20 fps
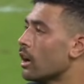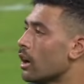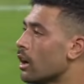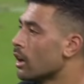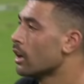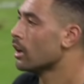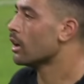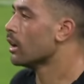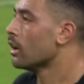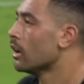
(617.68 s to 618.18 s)

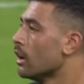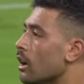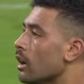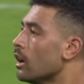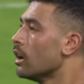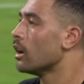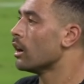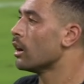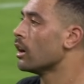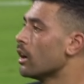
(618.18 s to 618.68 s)
to be
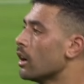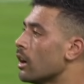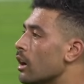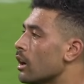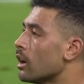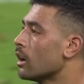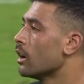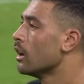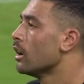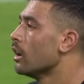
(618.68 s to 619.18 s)
starting
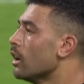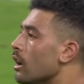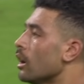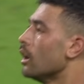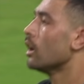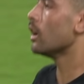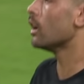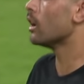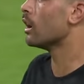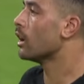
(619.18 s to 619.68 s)
um, for the All